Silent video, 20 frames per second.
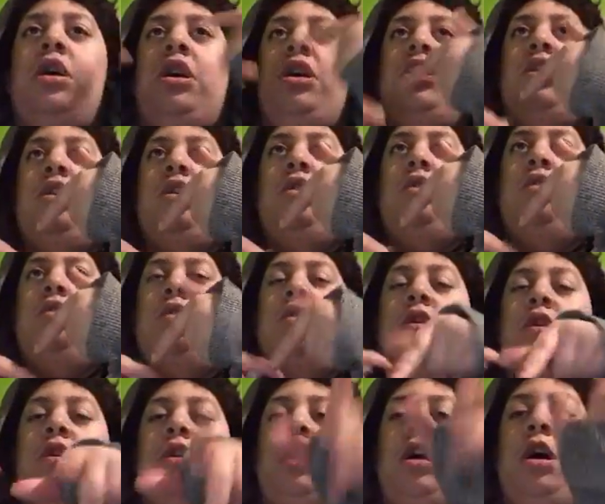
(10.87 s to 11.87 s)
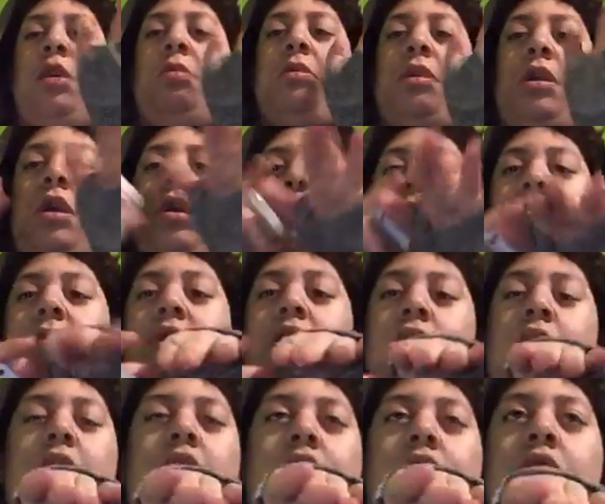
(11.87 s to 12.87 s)
a share, comment down
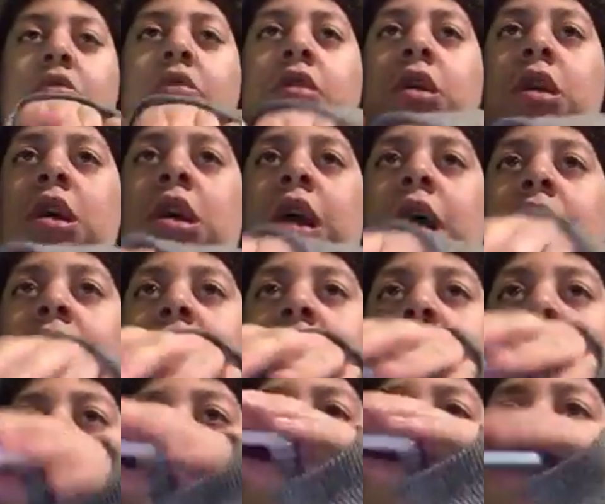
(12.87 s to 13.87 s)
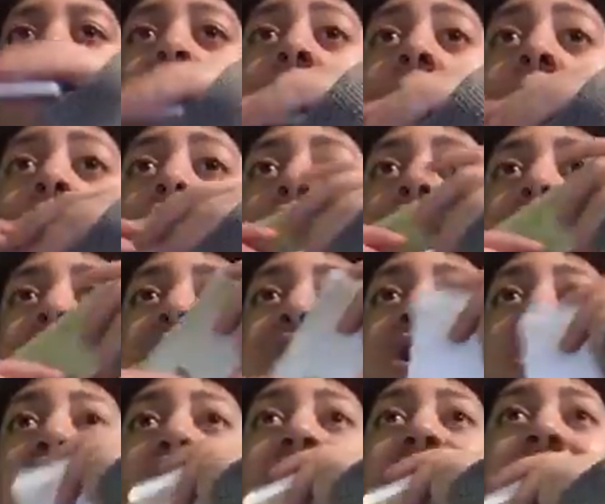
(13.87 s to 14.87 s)
below after this video
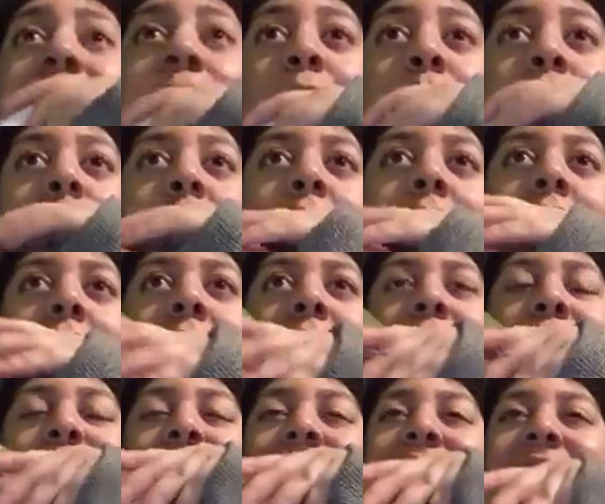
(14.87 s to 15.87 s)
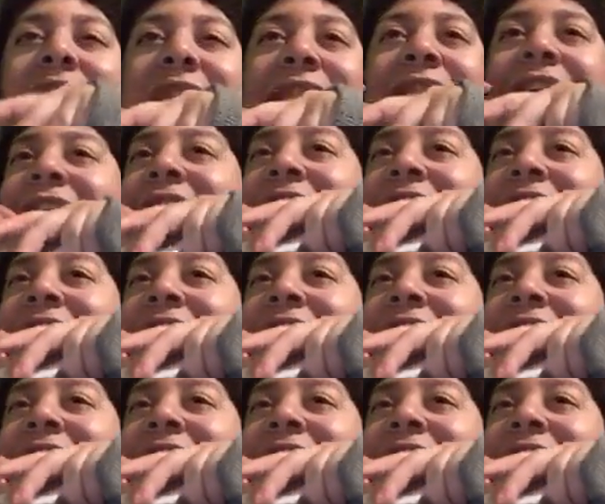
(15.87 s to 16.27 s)
is uploading,